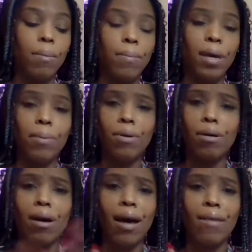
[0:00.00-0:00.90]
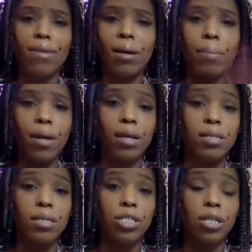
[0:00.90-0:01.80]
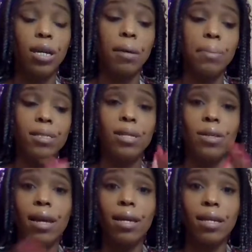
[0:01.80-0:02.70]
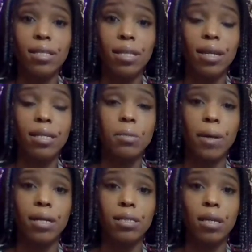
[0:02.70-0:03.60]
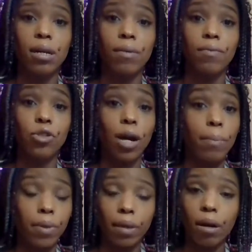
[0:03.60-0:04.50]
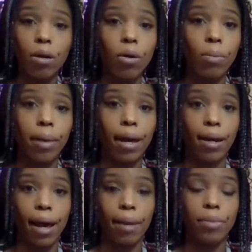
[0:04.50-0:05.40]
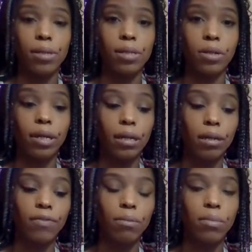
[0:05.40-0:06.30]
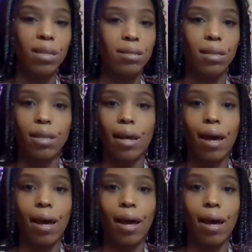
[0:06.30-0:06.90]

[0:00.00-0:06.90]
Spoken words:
people gonna have their opinions and shit up until they get to that space of dropping their own bad habits or healing from things that they